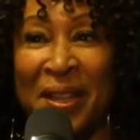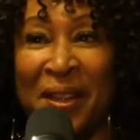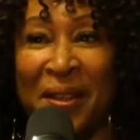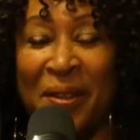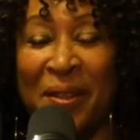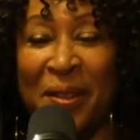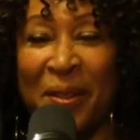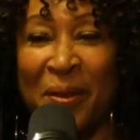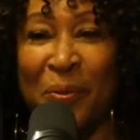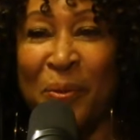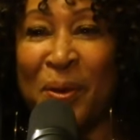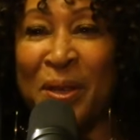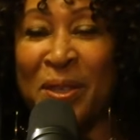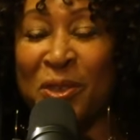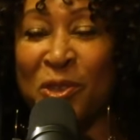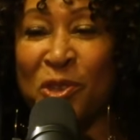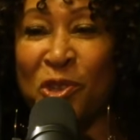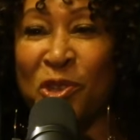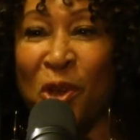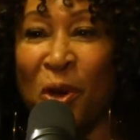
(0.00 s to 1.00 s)
The
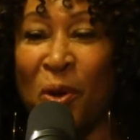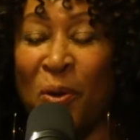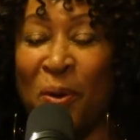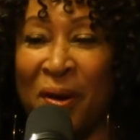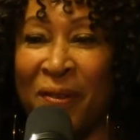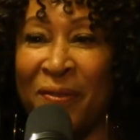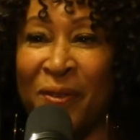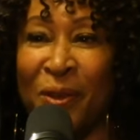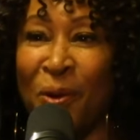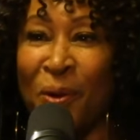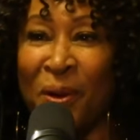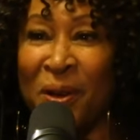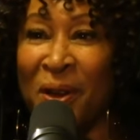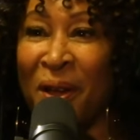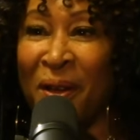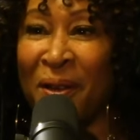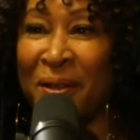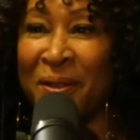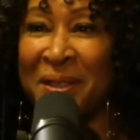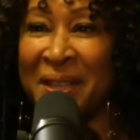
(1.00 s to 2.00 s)
recent show of
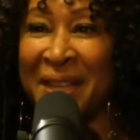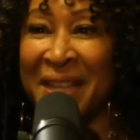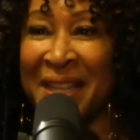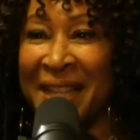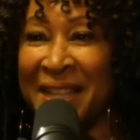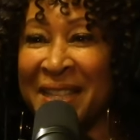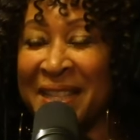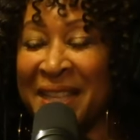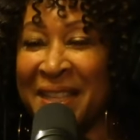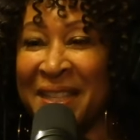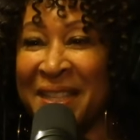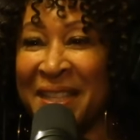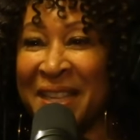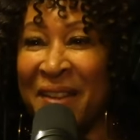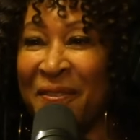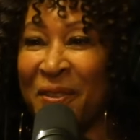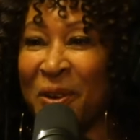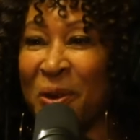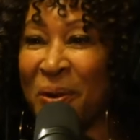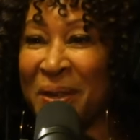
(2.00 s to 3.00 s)
Lauren Halsey that's
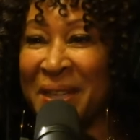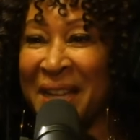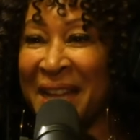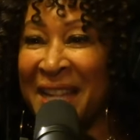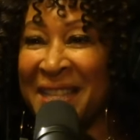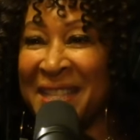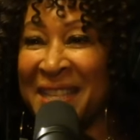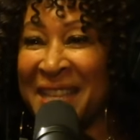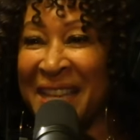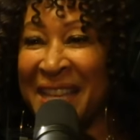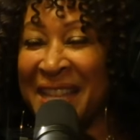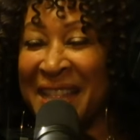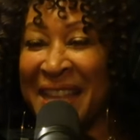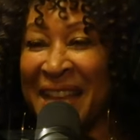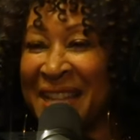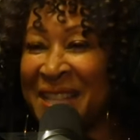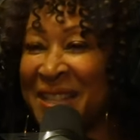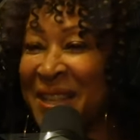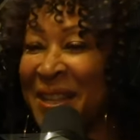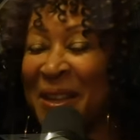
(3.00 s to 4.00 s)
at David
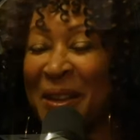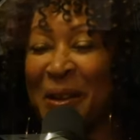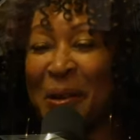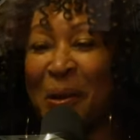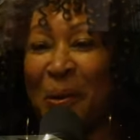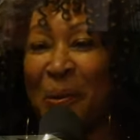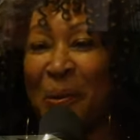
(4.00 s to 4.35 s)
Kardansky, that's an